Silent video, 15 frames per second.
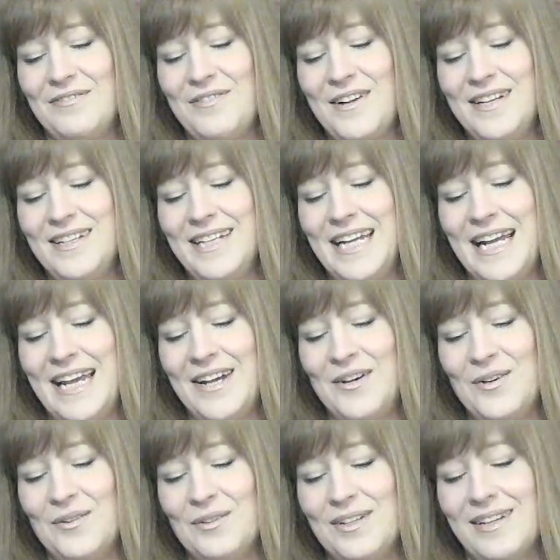finding
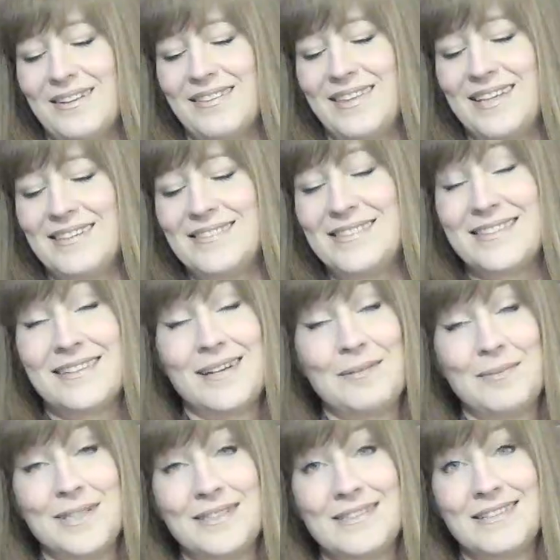out things
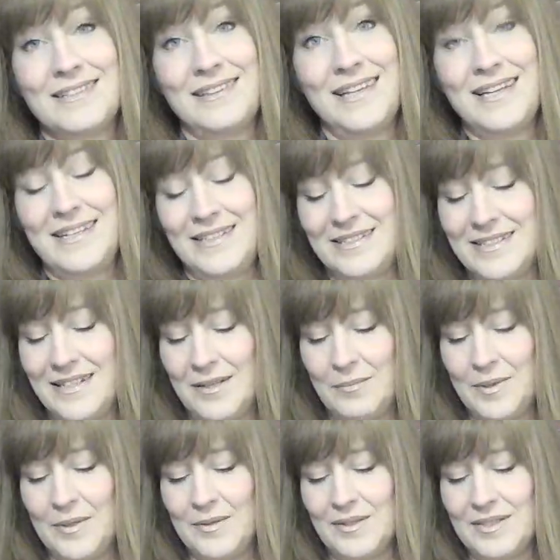coming to light
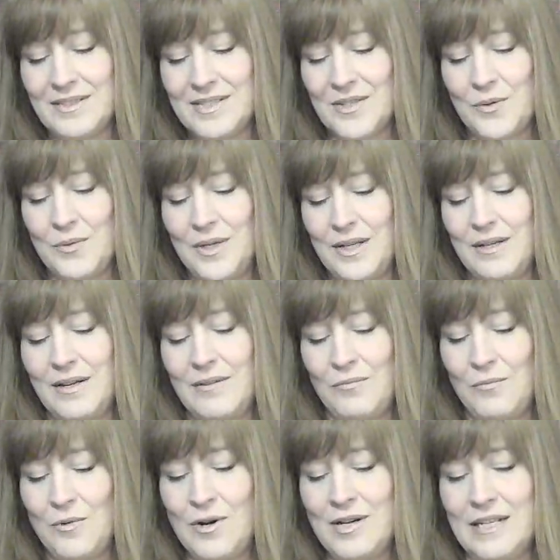about this Queen
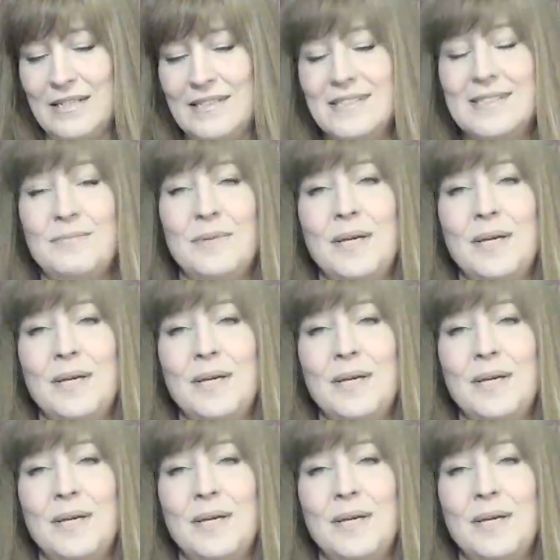of Wands.